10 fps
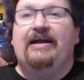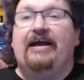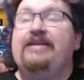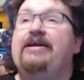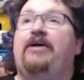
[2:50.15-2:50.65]

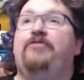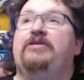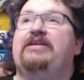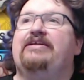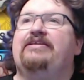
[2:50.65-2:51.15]
and I
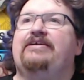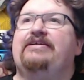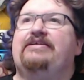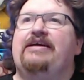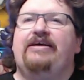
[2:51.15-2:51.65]
will
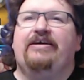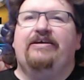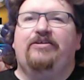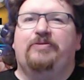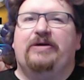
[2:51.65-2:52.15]
likely
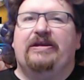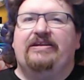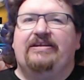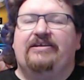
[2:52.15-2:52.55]
end up getting